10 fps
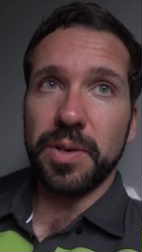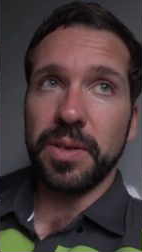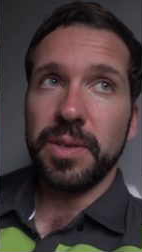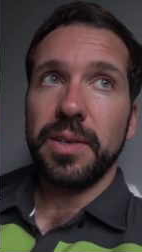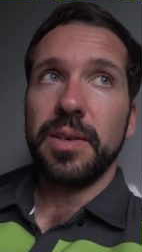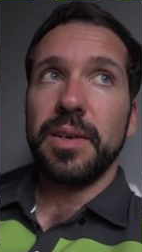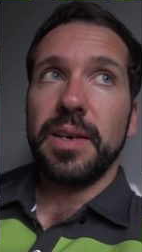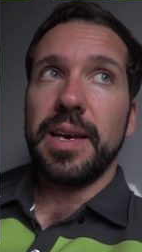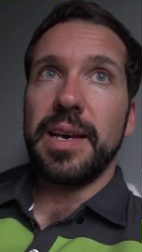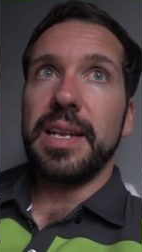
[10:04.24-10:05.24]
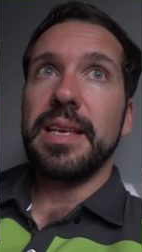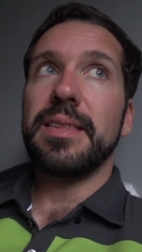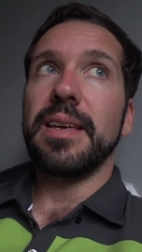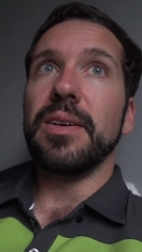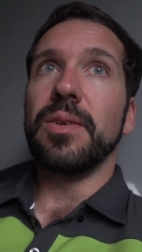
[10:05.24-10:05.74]
but
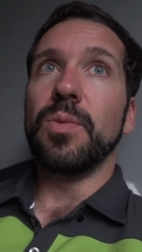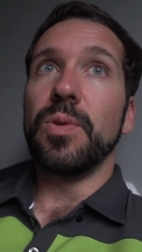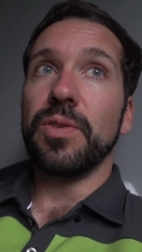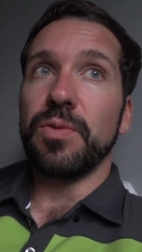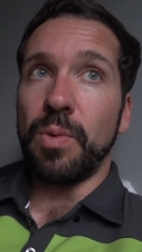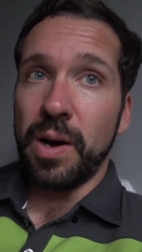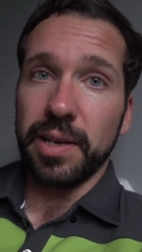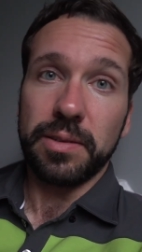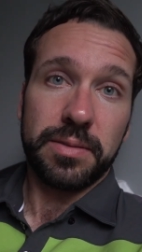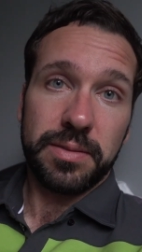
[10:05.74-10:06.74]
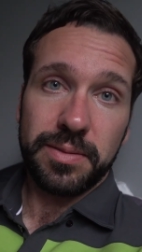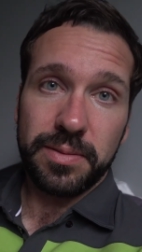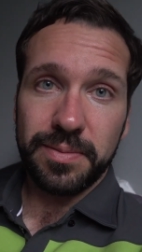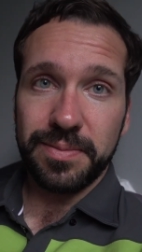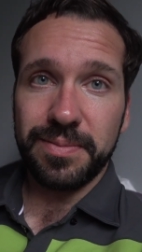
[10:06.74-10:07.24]
anything worthwhile
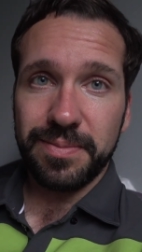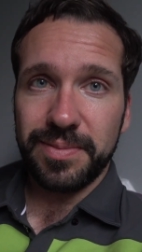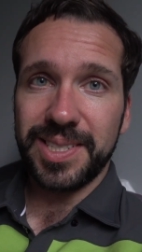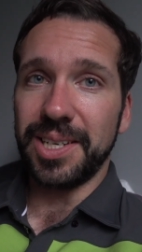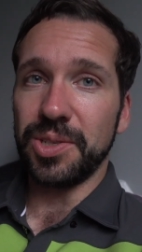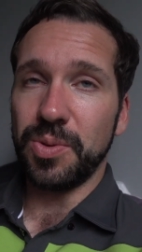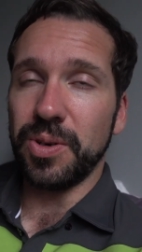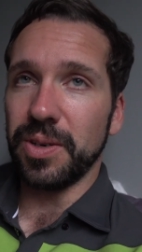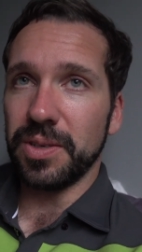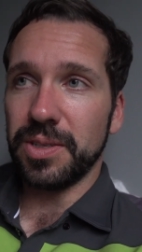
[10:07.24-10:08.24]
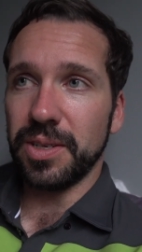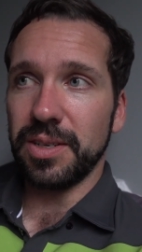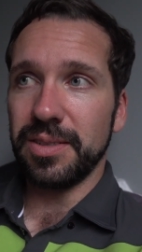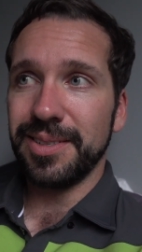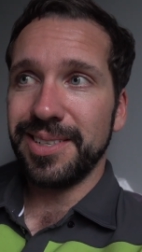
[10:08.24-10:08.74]
takes work,
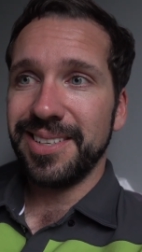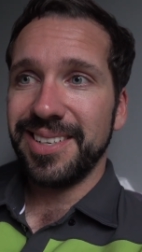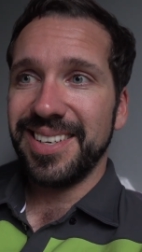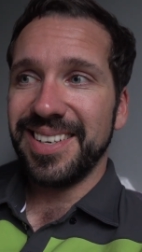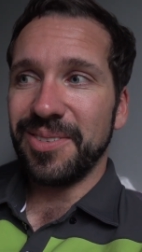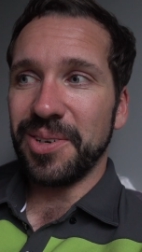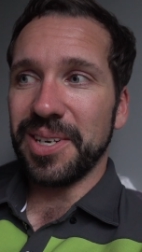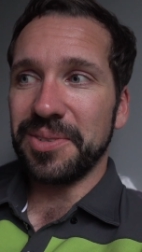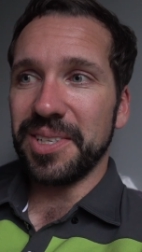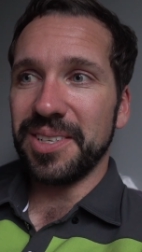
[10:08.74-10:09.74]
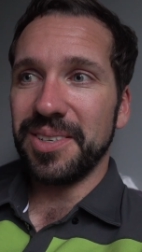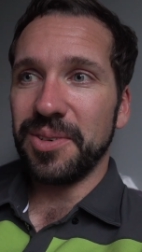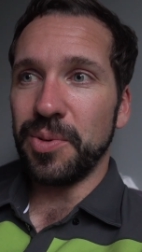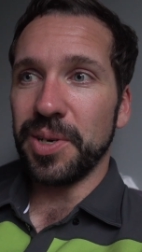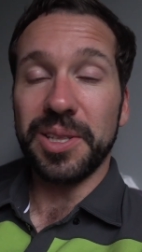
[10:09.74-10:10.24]
so I'm going to have to
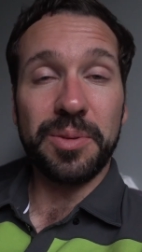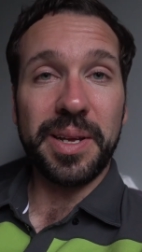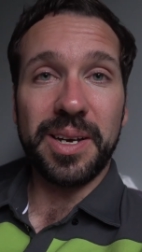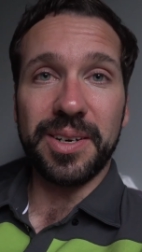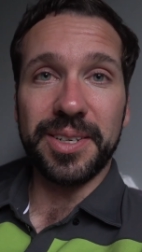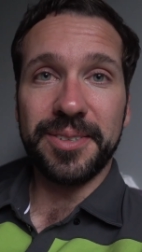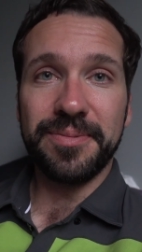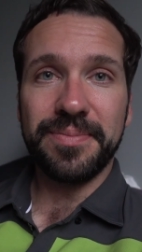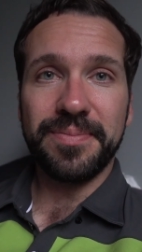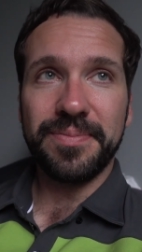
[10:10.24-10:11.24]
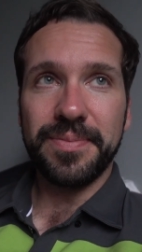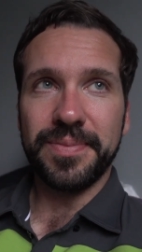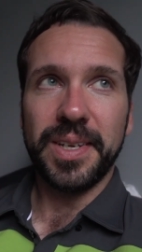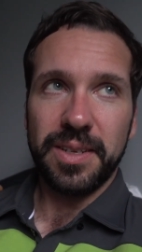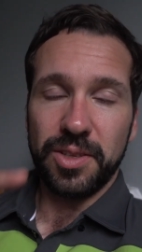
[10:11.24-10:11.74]
work a little bit harder.
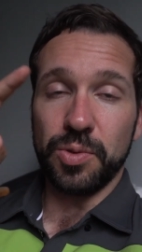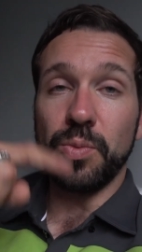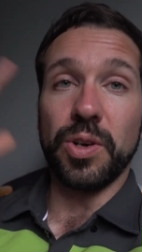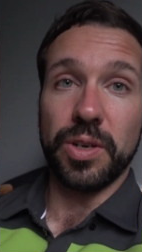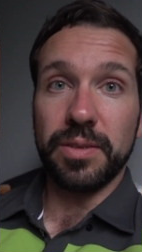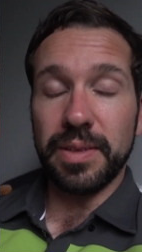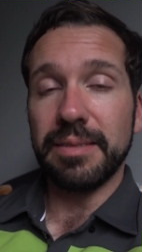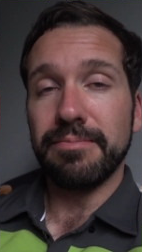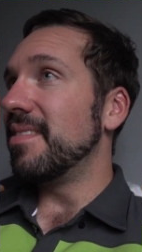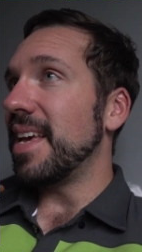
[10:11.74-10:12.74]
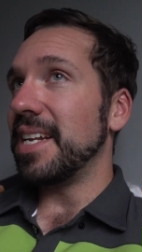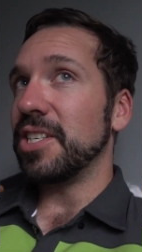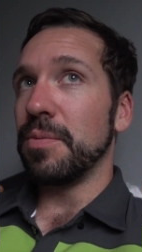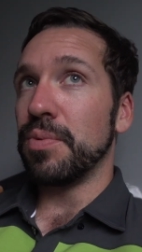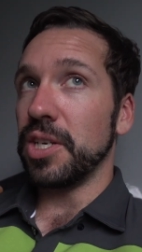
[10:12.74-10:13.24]
Also work. Then
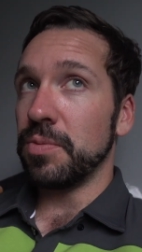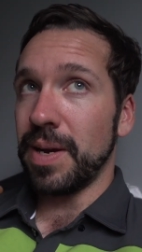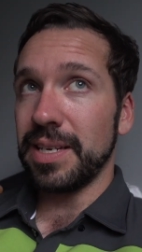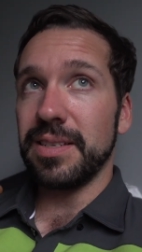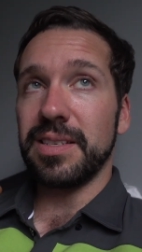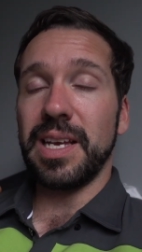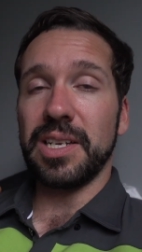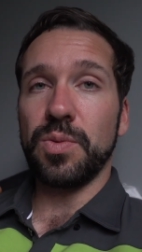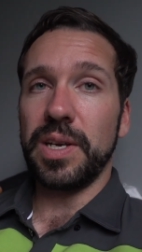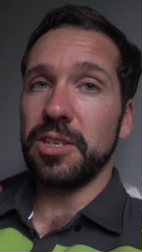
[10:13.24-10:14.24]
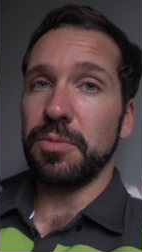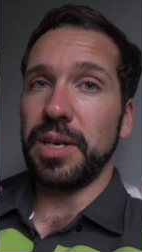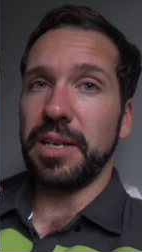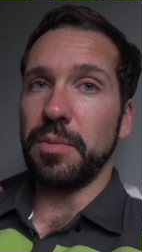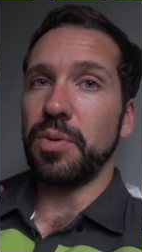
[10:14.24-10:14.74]
it's the British Masters next week, so
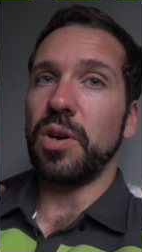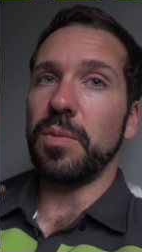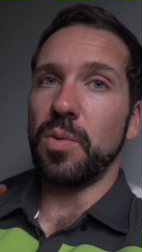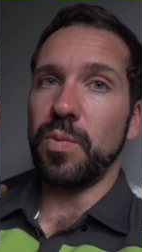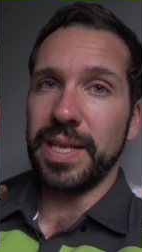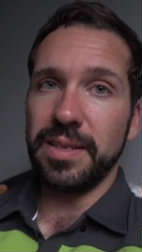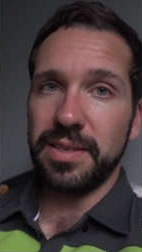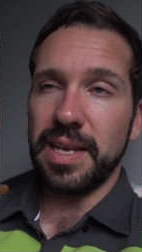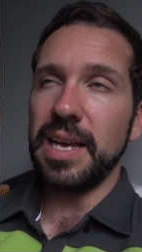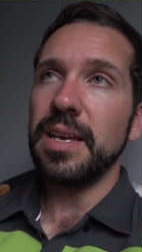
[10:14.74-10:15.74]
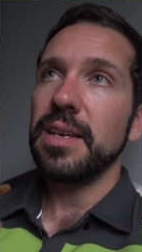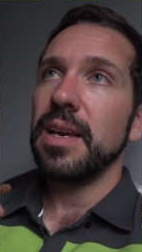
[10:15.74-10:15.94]
playing the Pro on Wednesday.